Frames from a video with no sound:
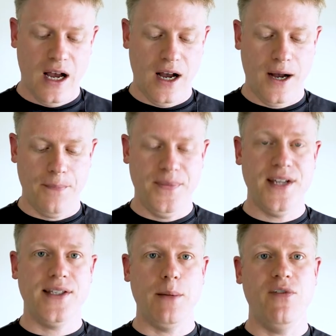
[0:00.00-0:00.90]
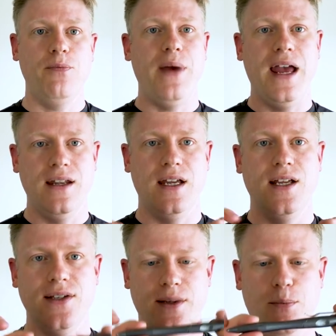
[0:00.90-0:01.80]
Um, this type of pen
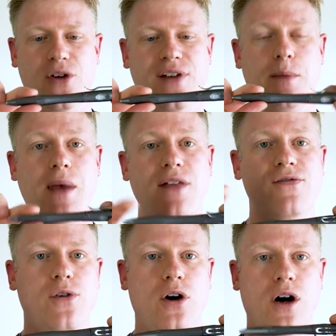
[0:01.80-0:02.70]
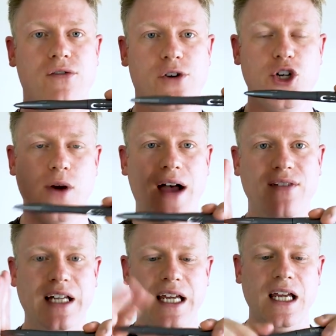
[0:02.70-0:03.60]
is the perfect pen for, for
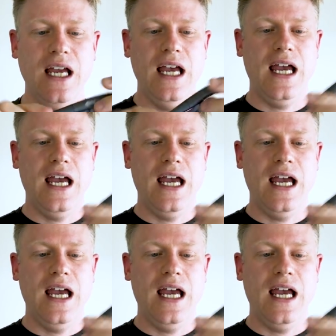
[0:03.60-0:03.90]
traveling.